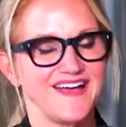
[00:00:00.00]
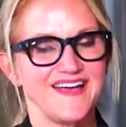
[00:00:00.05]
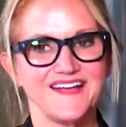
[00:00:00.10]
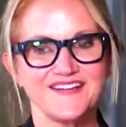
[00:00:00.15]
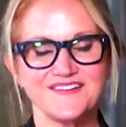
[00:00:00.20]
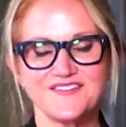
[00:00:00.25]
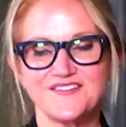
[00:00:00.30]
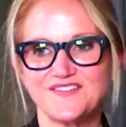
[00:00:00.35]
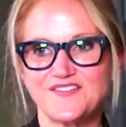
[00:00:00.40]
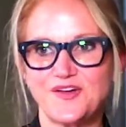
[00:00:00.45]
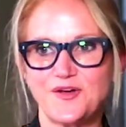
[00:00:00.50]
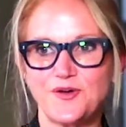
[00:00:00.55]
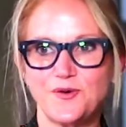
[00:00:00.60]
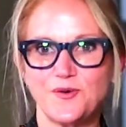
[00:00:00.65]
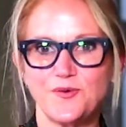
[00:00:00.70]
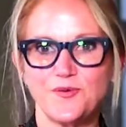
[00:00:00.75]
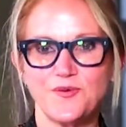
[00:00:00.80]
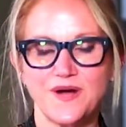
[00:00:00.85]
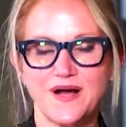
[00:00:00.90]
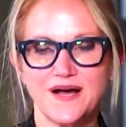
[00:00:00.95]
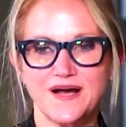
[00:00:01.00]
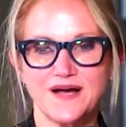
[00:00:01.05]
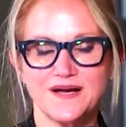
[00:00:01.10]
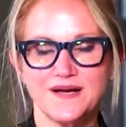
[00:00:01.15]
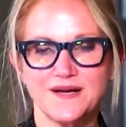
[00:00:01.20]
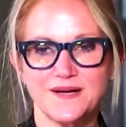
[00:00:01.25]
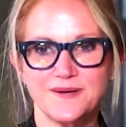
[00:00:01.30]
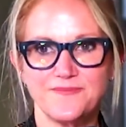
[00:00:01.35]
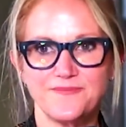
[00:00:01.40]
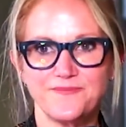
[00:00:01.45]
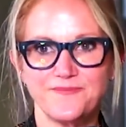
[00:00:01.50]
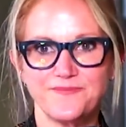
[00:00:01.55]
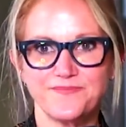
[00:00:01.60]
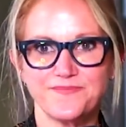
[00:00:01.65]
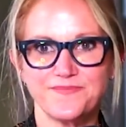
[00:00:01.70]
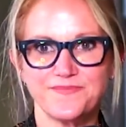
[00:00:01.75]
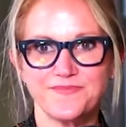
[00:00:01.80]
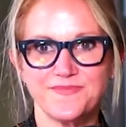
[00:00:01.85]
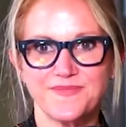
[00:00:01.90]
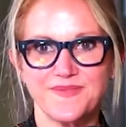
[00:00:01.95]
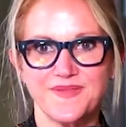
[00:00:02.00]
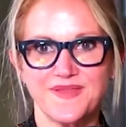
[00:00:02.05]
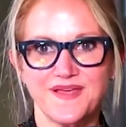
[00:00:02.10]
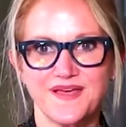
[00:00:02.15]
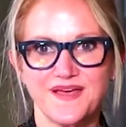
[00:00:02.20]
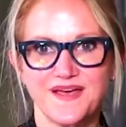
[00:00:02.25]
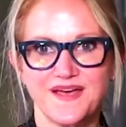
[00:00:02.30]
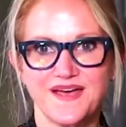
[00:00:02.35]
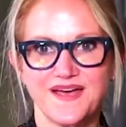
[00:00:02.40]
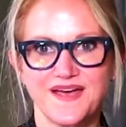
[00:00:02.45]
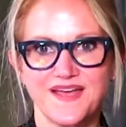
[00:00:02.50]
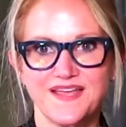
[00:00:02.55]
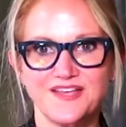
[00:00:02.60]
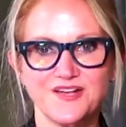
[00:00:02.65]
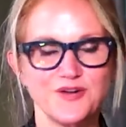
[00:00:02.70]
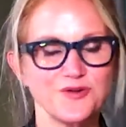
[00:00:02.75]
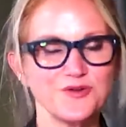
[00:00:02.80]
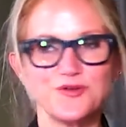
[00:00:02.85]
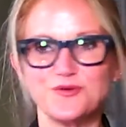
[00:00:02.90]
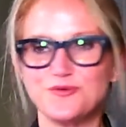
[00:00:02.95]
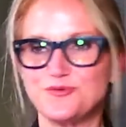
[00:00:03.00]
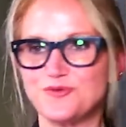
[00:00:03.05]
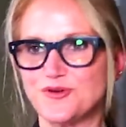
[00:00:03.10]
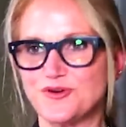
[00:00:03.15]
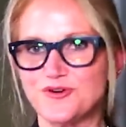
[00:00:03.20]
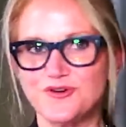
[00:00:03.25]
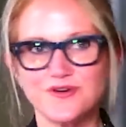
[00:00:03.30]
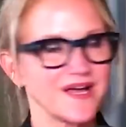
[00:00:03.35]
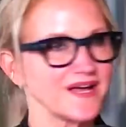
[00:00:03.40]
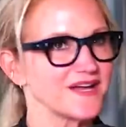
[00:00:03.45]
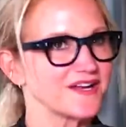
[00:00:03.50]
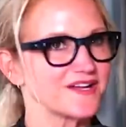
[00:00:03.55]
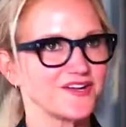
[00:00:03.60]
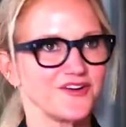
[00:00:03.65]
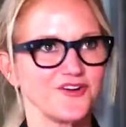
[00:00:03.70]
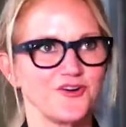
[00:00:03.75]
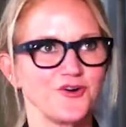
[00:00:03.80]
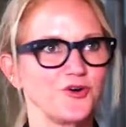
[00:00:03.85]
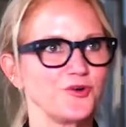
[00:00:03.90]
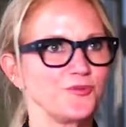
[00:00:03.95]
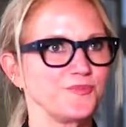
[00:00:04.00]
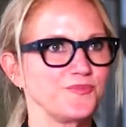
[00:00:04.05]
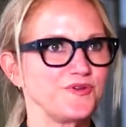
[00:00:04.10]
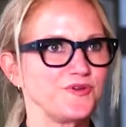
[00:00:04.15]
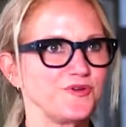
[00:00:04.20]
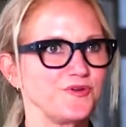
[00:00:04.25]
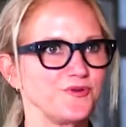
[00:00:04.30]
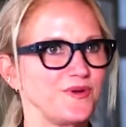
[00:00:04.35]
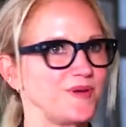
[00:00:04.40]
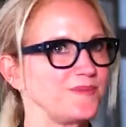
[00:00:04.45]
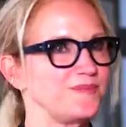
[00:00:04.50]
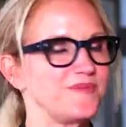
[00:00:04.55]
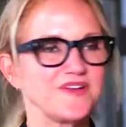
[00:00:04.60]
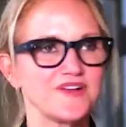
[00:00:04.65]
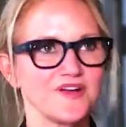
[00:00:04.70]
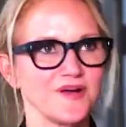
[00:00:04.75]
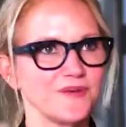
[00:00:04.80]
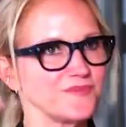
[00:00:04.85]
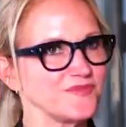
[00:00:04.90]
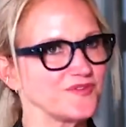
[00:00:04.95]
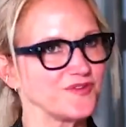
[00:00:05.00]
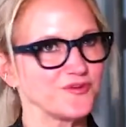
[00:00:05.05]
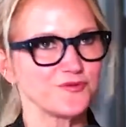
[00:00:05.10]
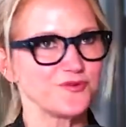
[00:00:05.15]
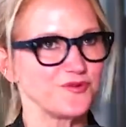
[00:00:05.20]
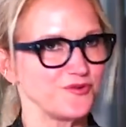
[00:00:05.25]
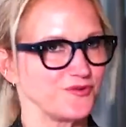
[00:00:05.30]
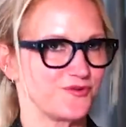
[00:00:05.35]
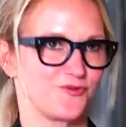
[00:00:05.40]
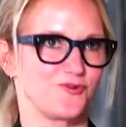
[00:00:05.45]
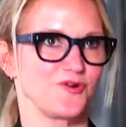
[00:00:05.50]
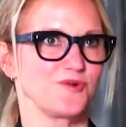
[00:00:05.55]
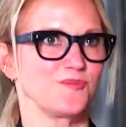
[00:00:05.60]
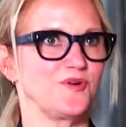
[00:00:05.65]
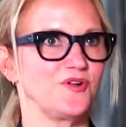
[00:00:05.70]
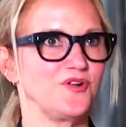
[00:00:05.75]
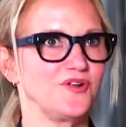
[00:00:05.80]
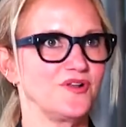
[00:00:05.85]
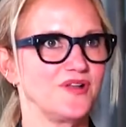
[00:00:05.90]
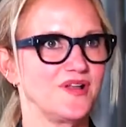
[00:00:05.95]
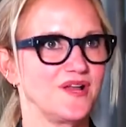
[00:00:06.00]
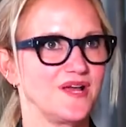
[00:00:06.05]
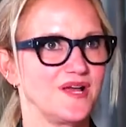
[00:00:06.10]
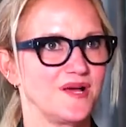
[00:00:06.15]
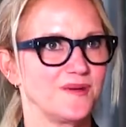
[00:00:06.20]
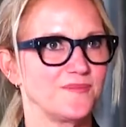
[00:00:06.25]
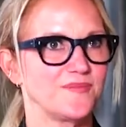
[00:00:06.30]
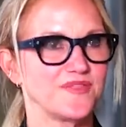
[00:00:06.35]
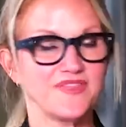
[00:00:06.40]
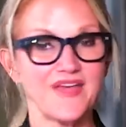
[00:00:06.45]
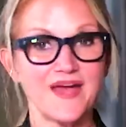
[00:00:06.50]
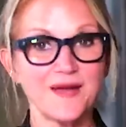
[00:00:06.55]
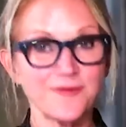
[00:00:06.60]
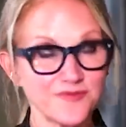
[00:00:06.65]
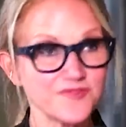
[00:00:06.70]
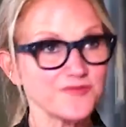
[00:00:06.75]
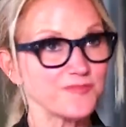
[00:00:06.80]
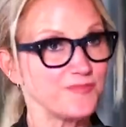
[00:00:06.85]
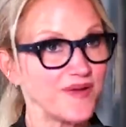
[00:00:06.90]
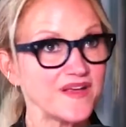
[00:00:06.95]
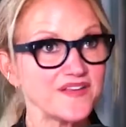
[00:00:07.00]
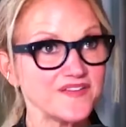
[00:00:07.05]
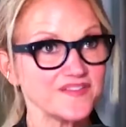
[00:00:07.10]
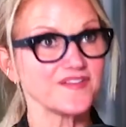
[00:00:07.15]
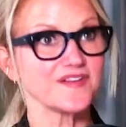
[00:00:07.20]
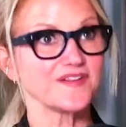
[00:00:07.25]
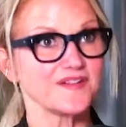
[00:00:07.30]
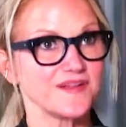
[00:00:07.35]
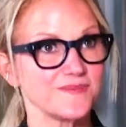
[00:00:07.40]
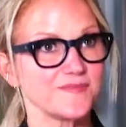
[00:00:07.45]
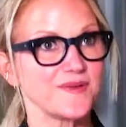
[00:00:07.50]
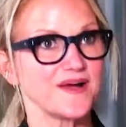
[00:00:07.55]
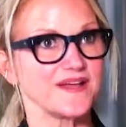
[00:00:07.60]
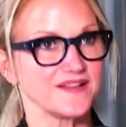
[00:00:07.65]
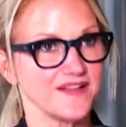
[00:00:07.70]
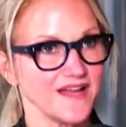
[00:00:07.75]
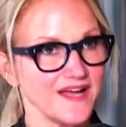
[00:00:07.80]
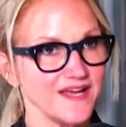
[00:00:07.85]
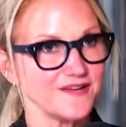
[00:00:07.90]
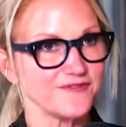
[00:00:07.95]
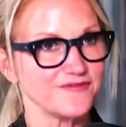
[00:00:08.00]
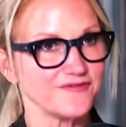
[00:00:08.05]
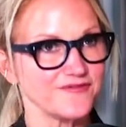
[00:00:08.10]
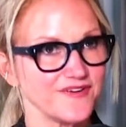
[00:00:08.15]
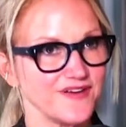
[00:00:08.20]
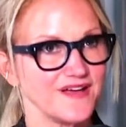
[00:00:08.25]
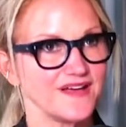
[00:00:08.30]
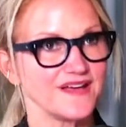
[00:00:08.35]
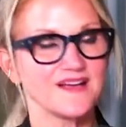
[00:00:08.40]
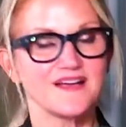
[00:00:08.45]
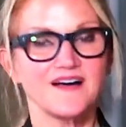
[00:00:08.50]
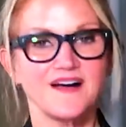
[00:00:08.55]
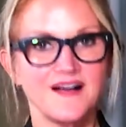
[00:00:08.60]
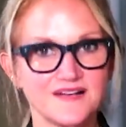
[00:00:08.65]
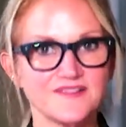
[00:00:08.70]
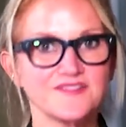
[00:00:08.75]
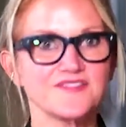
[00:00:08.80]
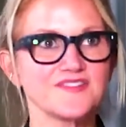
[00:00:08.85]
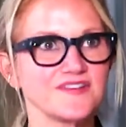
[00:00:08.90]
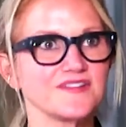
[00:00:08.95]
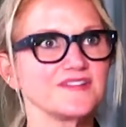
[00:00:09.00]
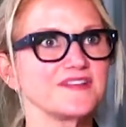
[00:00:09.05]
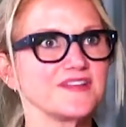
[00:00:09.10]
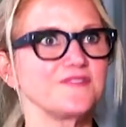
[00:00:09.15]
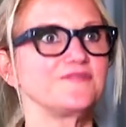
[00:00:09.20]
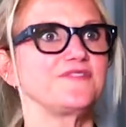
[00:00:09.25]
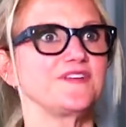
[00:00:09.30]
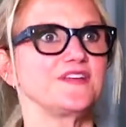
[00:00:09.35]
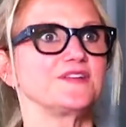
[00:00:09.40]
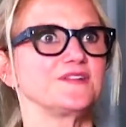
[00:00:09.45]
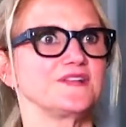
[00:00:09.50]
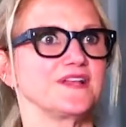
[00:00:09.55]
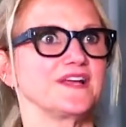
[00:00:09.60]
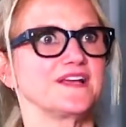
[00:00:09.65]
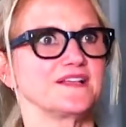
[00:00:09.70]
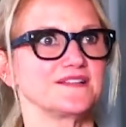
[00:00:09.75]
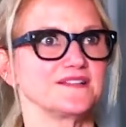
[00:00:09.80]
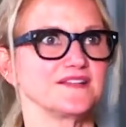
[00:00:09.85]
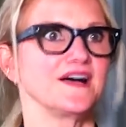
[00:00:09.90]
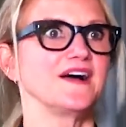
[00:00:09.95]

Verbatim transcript: And so, you know, you learn how to cope. It becomes your new normal. But that was basically my life, constantly feeling